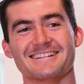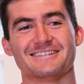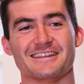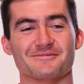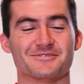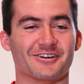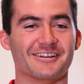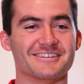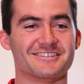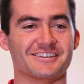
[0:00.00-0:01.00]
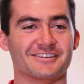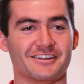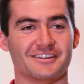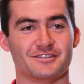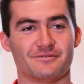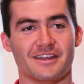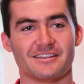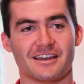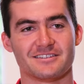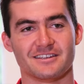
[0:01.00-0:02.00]
see them sign this year is
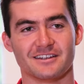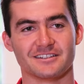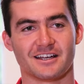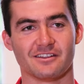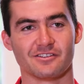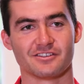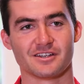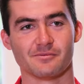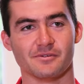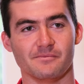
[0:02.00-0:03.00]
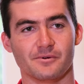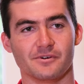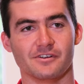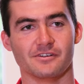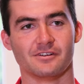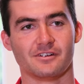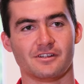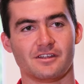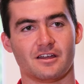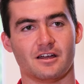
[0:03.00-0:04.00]
fantastic, and it's hard not to jump on board. And
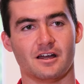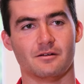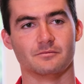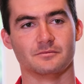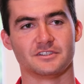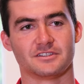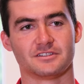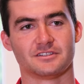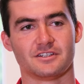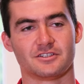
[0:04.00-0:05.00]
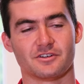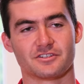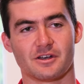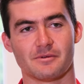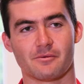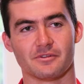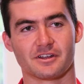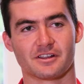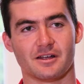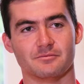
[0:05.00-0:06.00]
I'm just so excited about what the
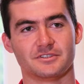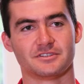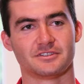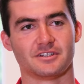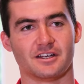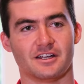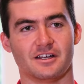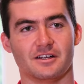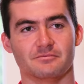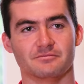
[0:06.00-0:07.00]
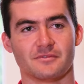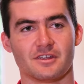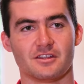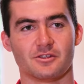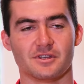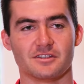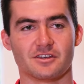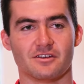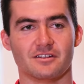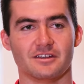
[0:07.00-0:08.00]
club's doing
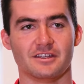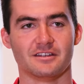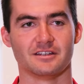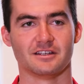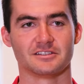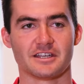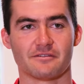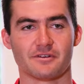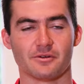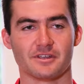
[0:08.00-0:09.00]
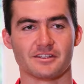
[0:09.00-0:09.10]
internally, and see how far we can